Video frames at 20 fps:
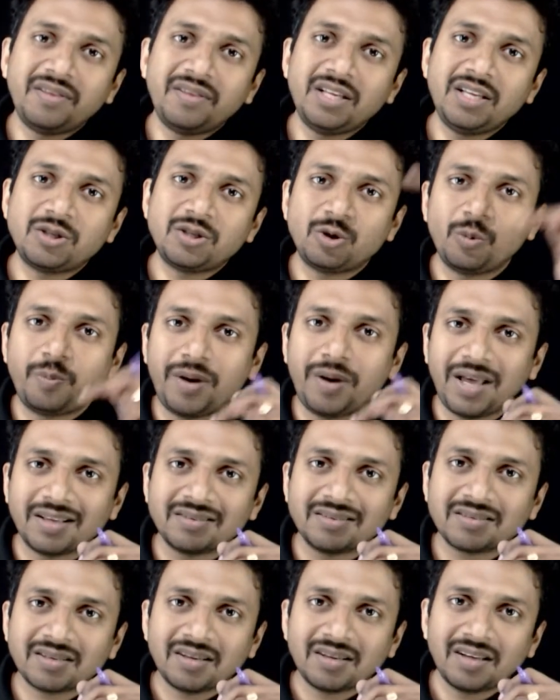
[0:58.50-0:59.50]
these two
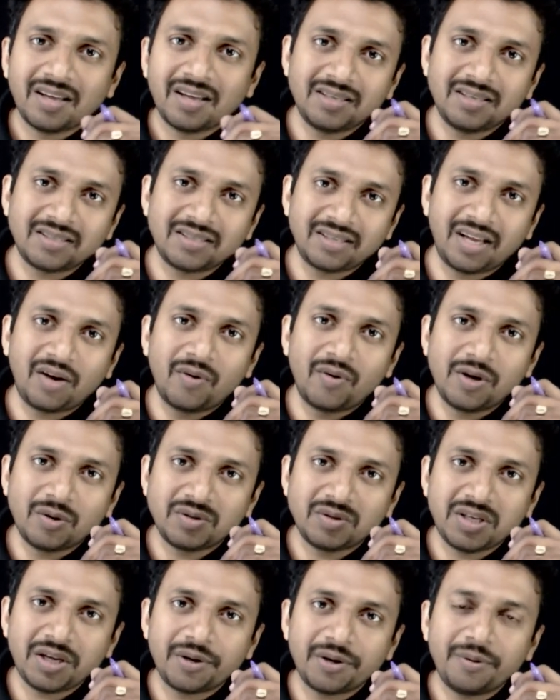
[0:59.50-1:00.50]
planes is equal to
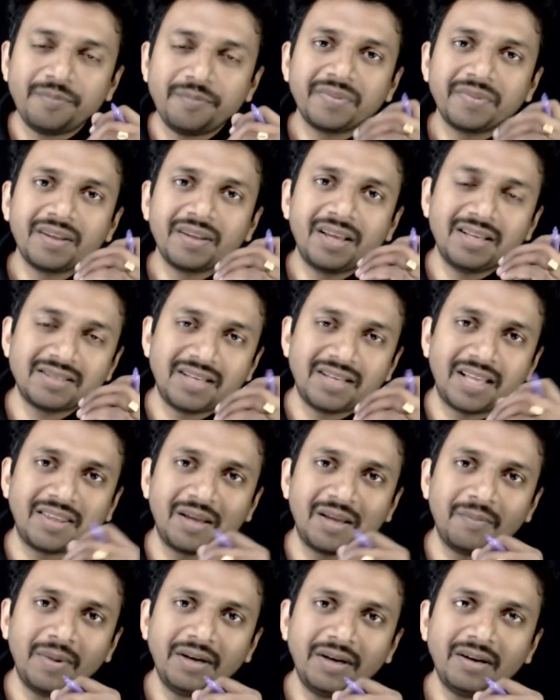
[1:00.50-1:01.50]
0 is
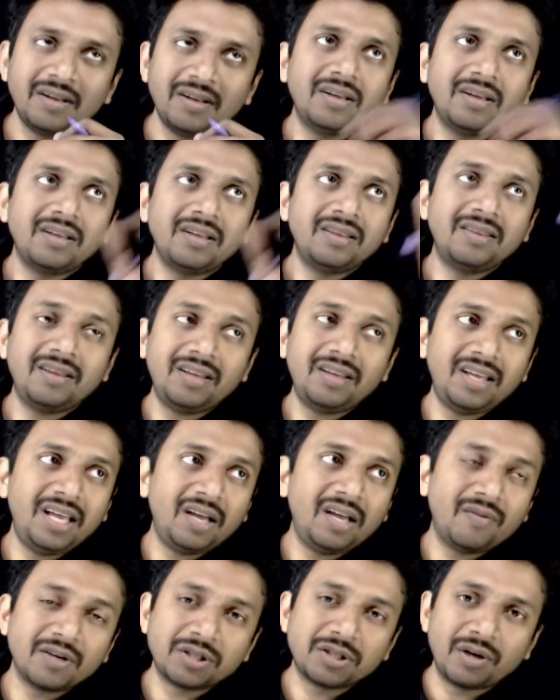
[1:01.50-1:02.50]
nothing but the
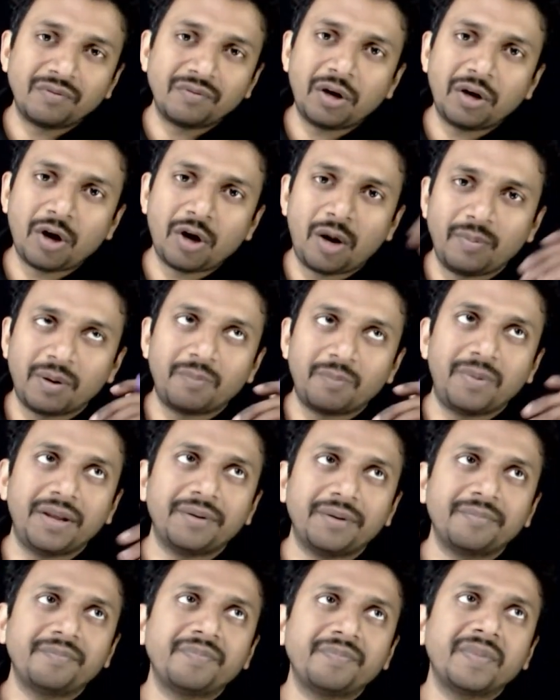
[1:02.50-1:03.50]
equation of the common
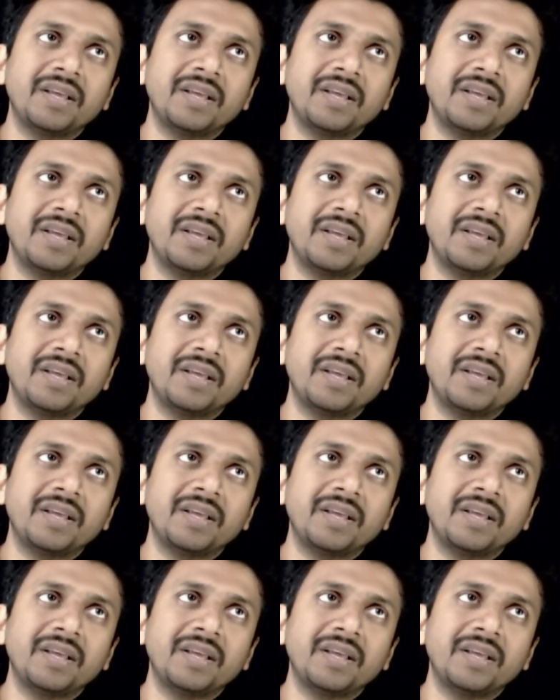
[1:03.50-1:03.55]
plane.